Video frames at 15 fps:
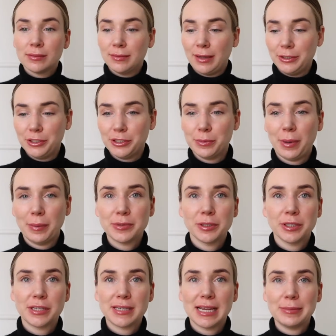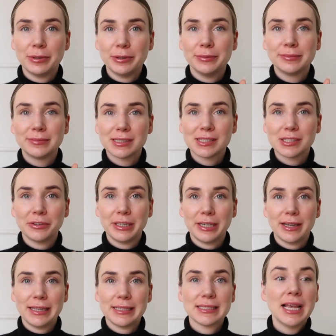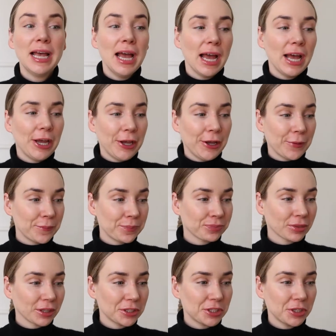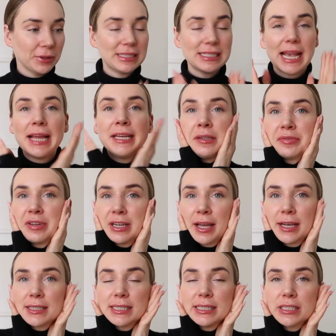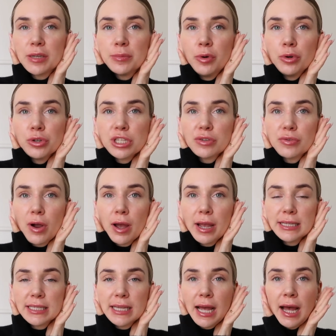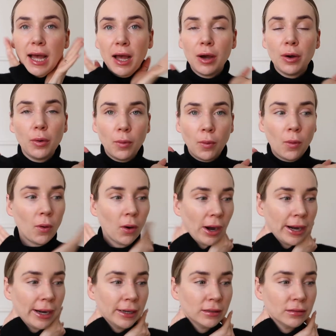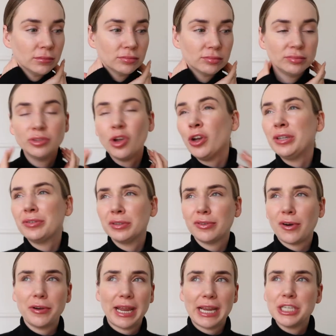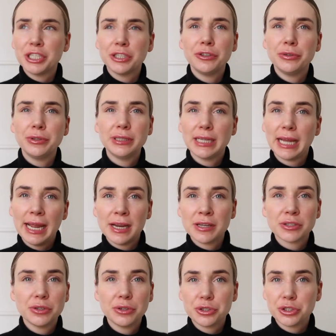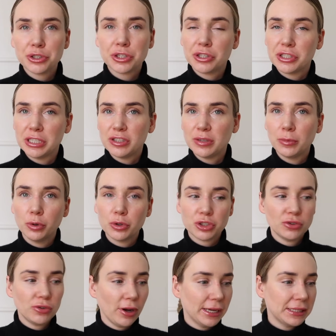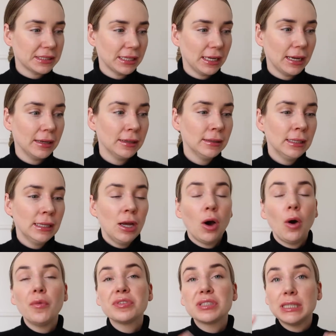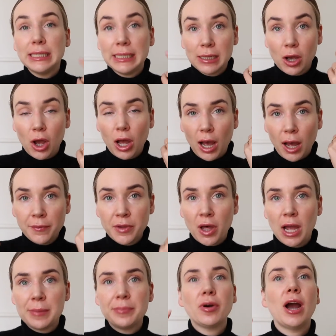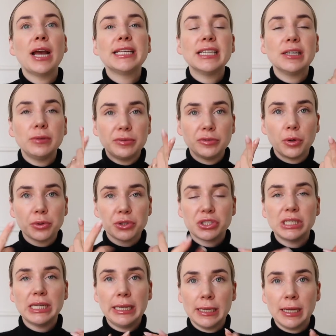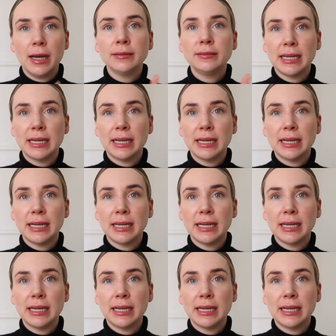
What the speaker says: I just bumped on the table, sorry guys. So it's anything like a tinted moisturizer, or not even a foundation during the day, so usually just a tinted moisturizer, obviously under eye brightener with concealer.